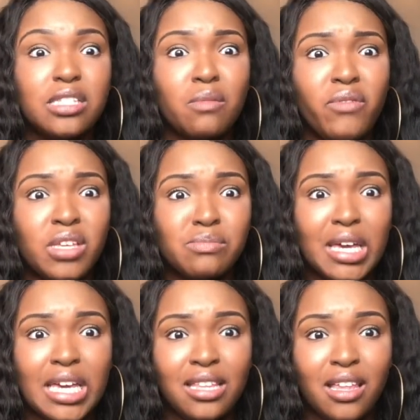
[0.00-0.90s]
some of us
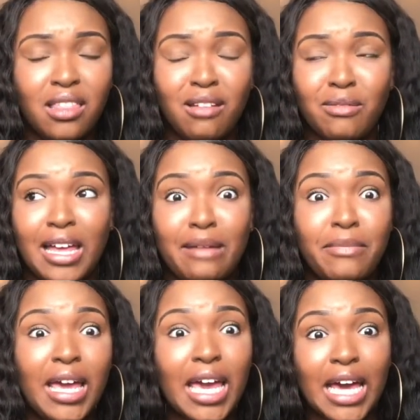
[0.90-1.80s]
might get down there like,
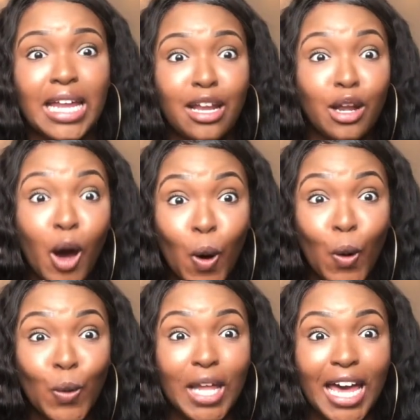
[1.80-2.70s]
man, I didn't
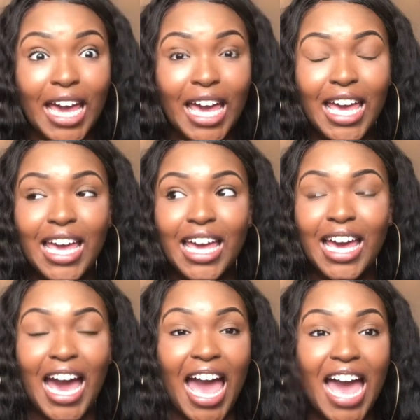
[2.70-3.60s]
know like
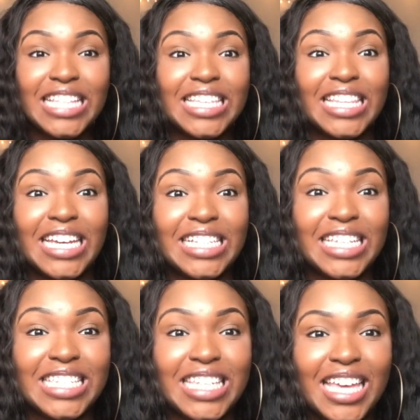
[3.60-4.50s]
I had to look
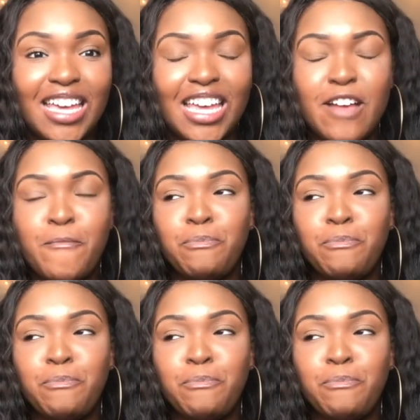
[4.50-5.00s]
this good.